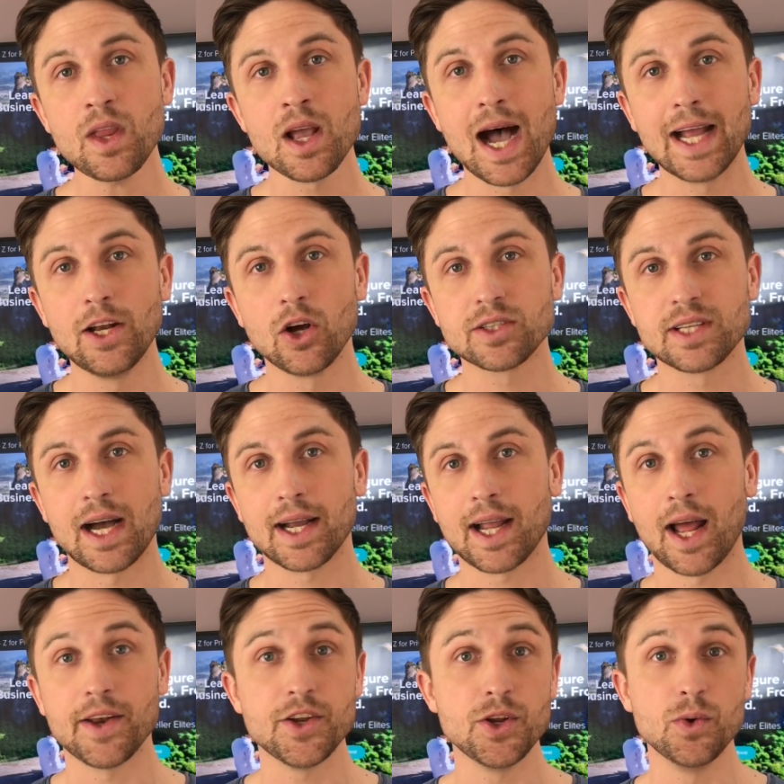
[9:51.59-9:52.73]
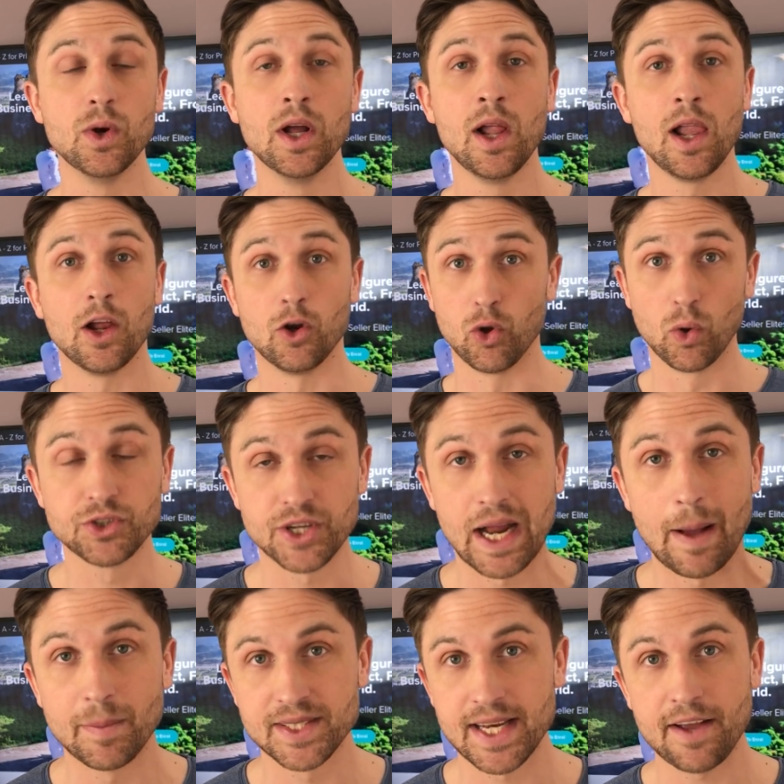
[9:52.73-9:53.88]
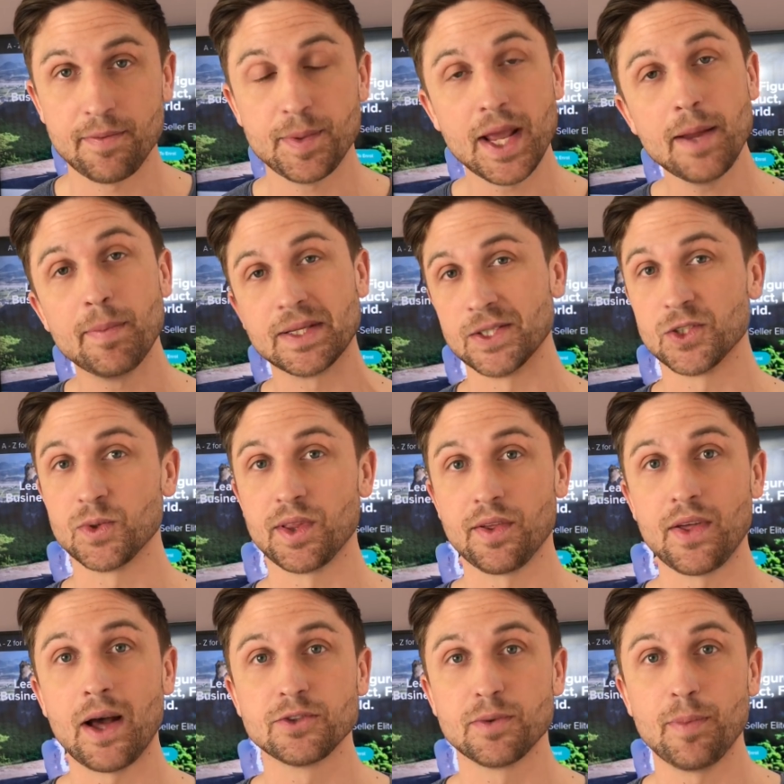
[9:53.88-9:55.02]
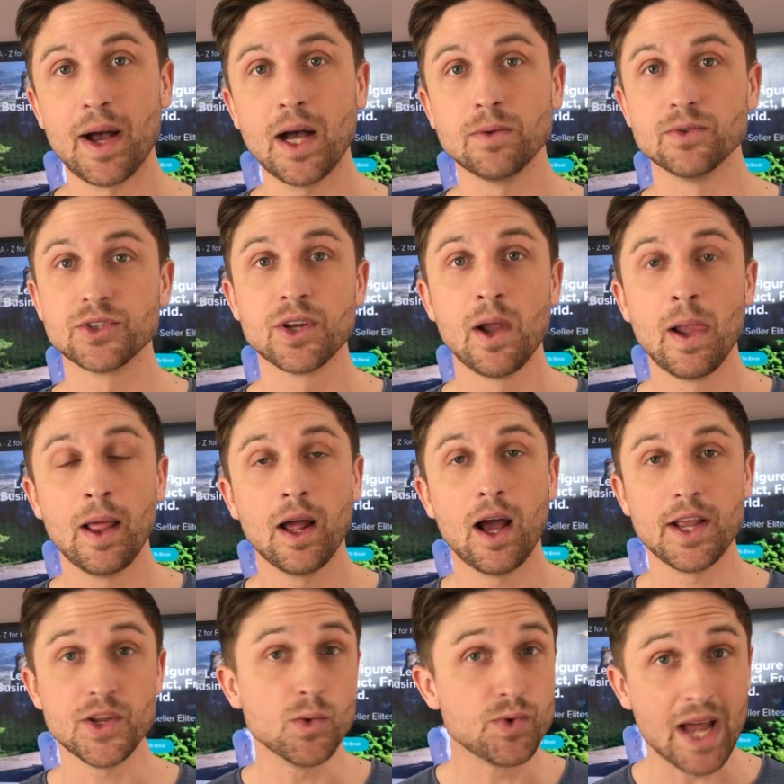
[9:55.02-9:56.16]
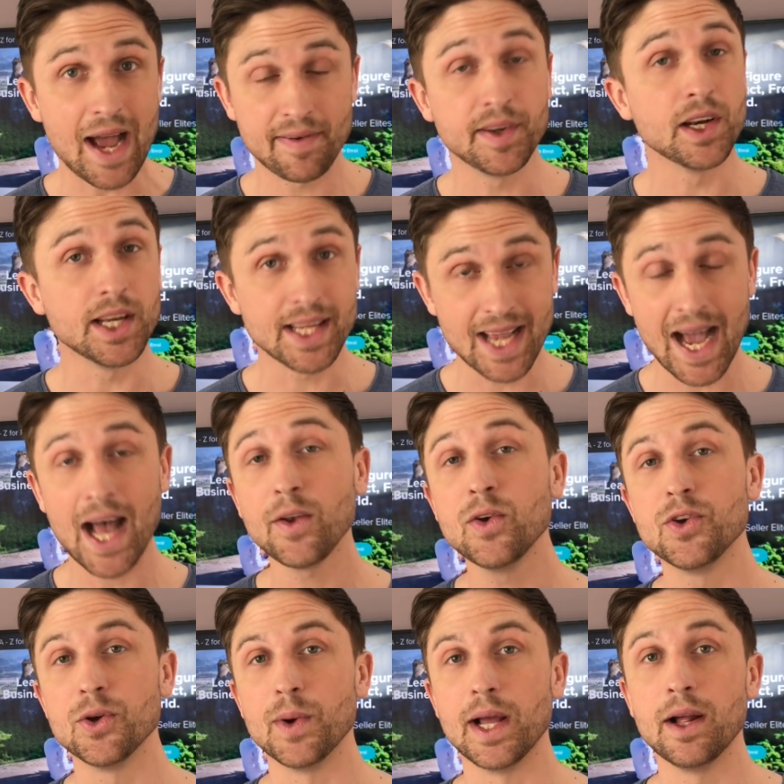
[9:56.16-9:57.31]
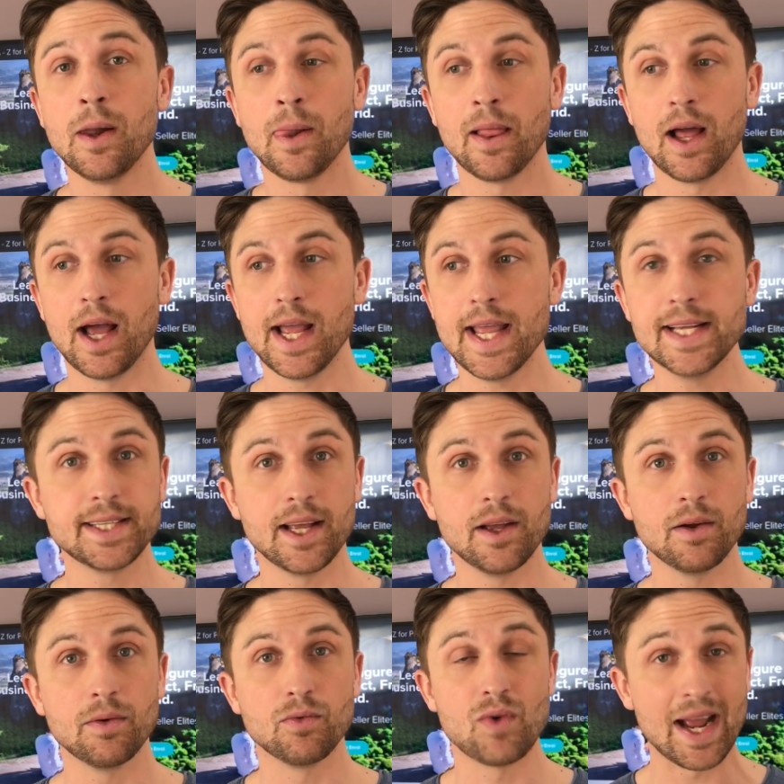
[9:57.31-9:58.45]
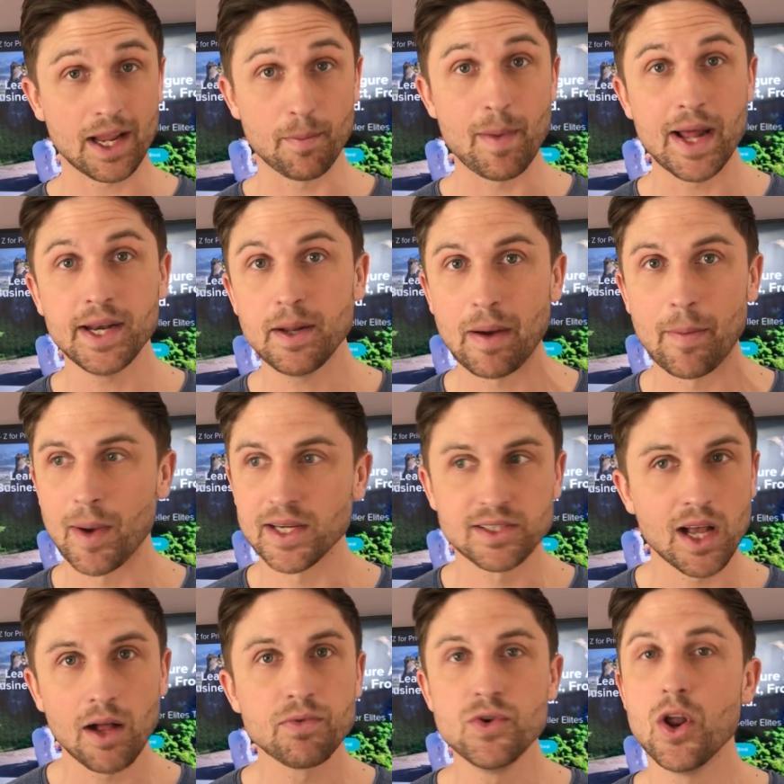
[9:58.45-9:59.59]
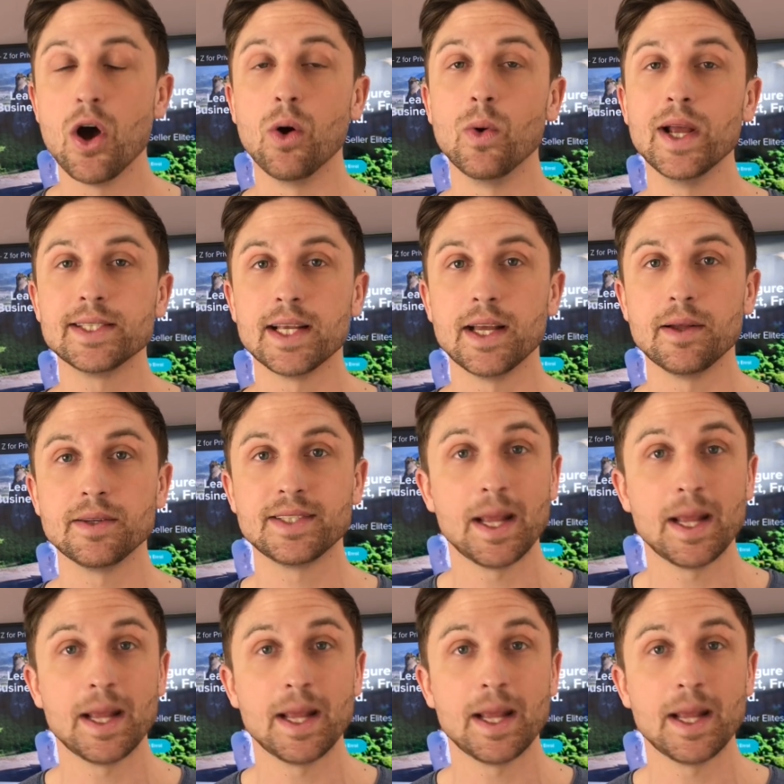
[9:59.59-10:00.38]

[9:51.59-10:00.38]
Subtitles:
I looked at, can you launch an Amazon FBA business with £1,000? You definitely can do it. Is it recommended by myself? No. Is it